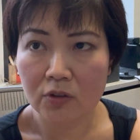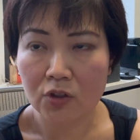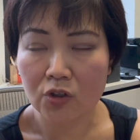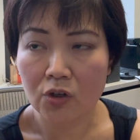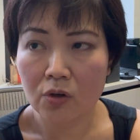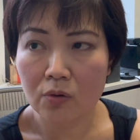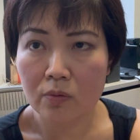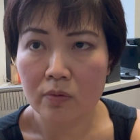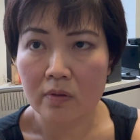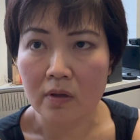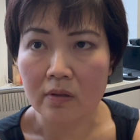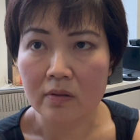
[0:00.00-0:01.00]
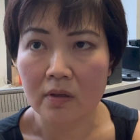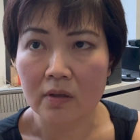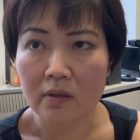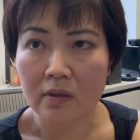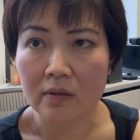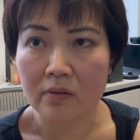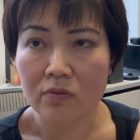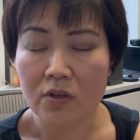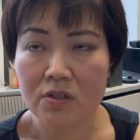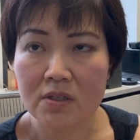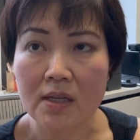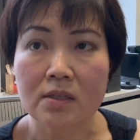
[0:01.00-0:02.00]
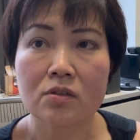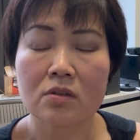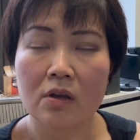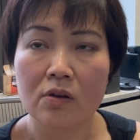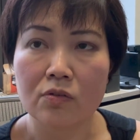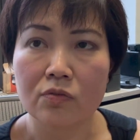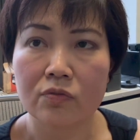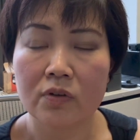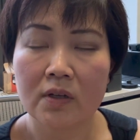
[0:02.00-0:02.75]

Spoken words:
the sense of